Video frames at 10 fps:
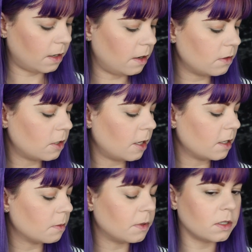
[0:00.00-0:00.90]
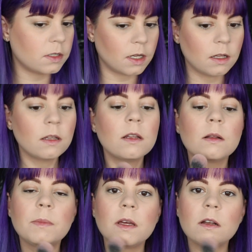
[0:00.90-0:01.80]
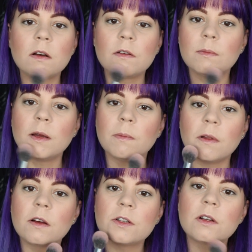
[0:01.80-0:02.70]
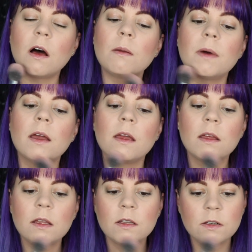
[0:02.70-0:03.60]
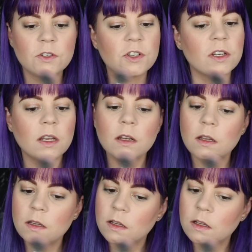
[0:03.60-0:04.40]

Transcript: And I also like to put just a little bit of my blush on my chin.